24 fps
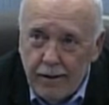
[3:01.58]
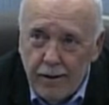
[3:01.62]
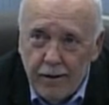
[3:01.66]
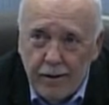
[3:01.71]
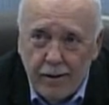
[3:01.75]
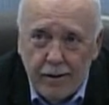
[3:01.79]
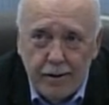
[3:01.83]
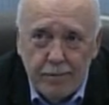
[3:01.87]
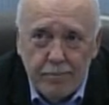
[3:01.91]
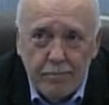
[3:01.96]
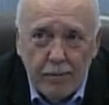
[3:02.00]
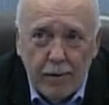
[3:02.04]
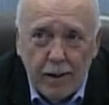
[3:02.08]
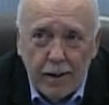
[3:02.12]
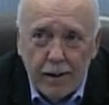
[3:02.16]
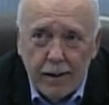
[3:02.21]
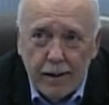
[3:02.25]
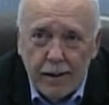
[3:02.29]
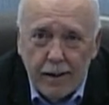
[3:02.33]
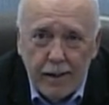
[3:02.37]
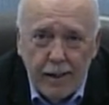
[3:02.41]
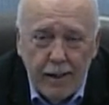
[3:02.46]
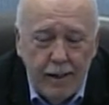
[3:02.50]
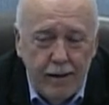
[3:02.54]

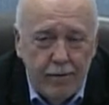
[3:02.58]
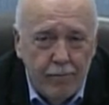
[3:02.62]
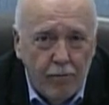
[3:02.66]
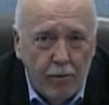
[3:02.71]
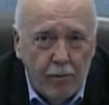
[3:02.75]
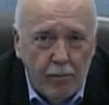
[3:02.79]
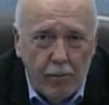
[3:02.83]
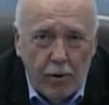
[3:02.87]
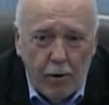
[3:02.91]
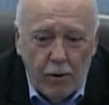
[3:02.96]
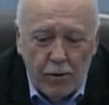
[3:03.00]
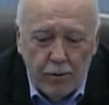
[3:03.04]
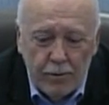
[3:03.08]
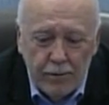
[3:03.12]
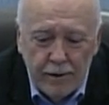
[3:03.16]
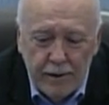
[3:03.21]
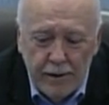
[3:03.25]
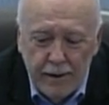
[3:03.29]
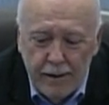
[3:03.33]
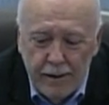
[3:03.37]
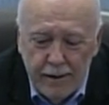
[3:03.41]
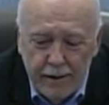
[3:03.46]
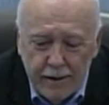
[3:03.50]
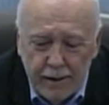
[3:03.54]
unbelievable
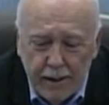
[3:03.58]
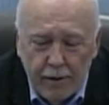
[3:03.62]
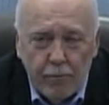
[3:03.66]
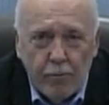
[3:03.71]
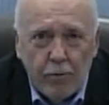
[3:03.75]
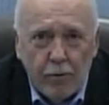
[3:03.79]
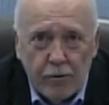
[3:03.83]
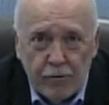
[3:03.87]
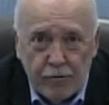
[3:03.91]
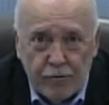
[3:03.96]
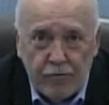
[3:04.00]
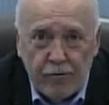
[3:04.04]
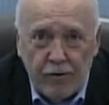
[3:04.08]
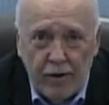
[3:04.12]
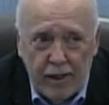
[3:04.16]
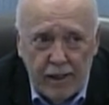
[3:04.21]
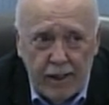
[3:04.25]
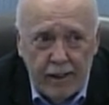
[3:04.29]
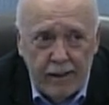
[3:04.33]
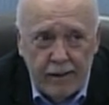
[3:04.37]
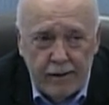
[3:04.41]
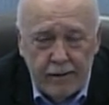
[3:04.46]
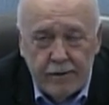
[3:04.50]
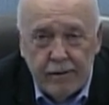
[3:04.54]
that we're
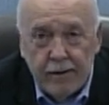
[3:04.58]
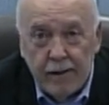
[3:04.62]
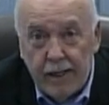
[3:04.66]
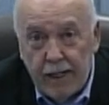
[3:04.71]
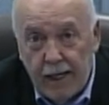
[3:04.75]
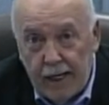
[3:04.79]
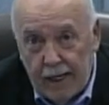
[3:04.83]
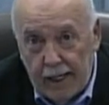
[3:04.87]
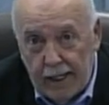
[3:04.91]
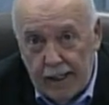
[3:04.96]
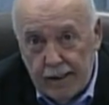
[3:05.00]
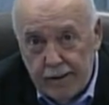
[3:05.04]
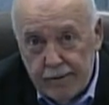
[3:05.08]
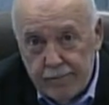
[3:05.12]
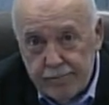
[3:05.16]
seeing today.